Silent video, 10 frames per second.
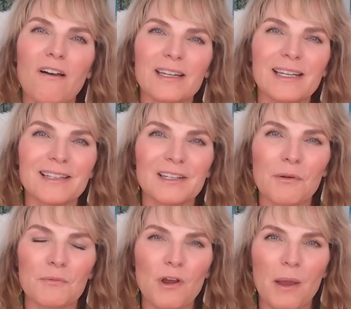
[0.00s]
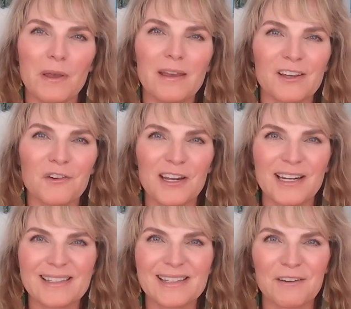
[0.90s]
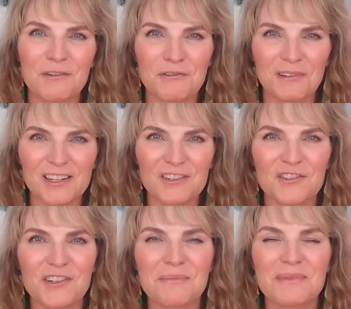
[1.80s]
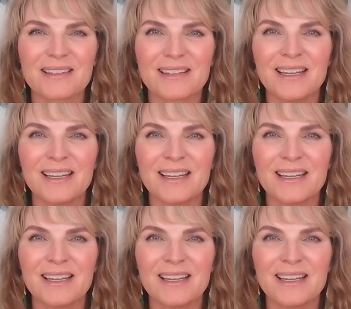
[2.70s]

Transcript: on healing from trauma and creating sacred relationships.